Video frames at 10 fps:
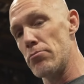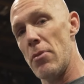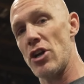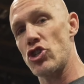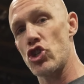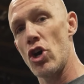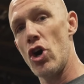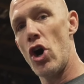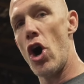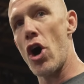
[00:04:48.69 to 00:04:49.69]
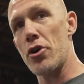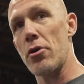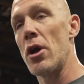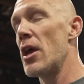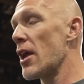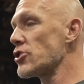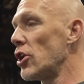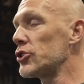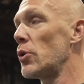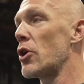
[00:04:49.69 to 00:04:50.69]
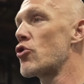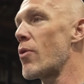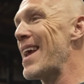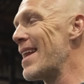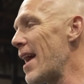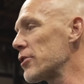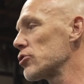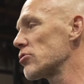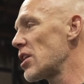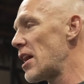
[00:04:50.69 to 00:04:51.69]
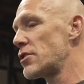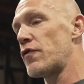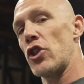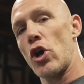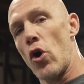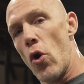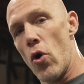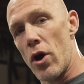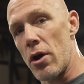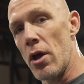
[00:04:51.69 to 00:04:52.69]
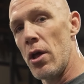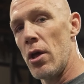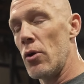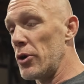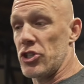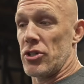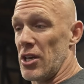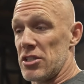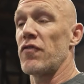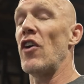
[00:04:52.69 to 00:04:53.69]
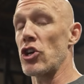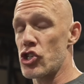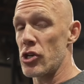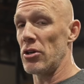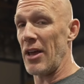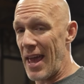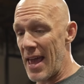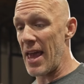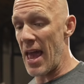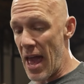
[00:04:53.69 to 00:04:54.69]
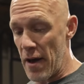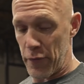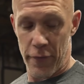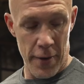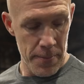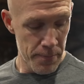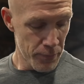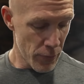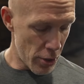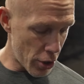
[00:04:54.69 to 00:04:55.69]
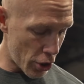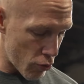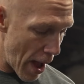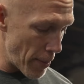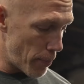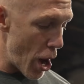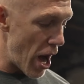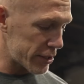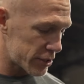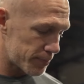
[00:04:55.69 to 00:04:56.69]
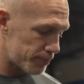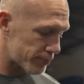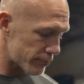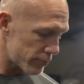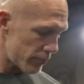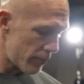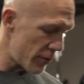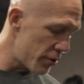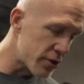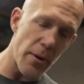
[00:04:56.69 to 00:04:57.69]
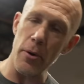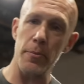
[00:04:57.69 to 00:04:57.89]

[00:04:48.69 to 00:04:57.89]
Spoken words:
much harder. It's also a great exercise for the core, which is functional AF. You're gonna grab a box, somewhere